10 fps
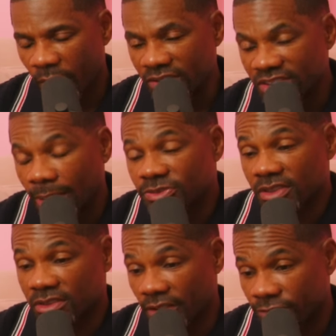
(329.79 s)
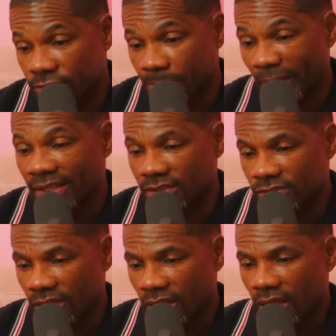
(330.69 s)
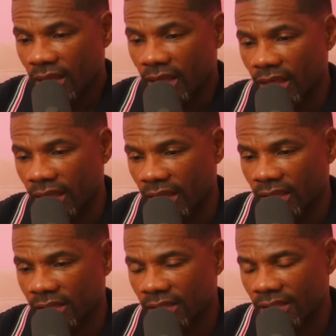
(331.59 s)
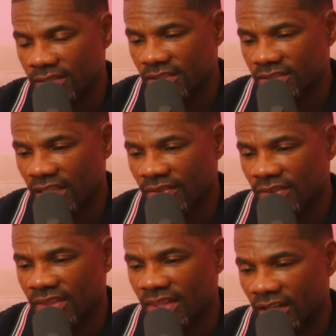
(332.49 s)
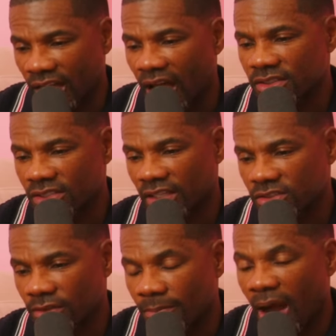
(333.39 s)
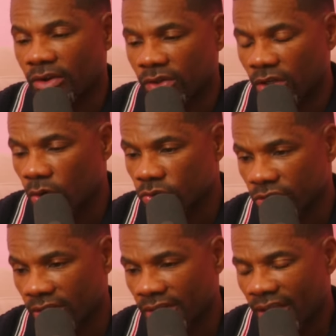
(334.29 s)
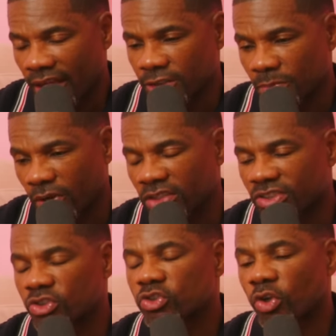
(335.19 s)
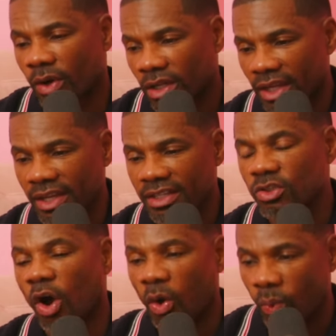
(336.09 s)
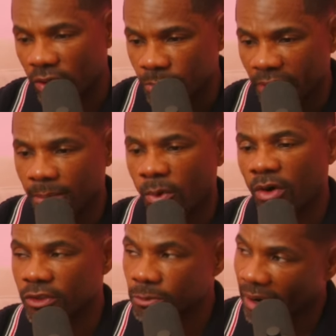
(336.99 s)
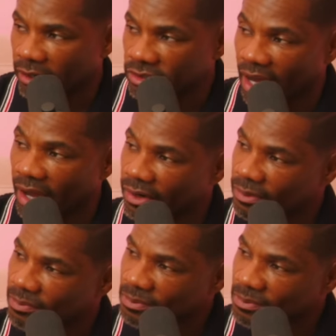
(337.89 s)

substantive space in just in the context of modern culture is because historically it has always been more of a spare tire.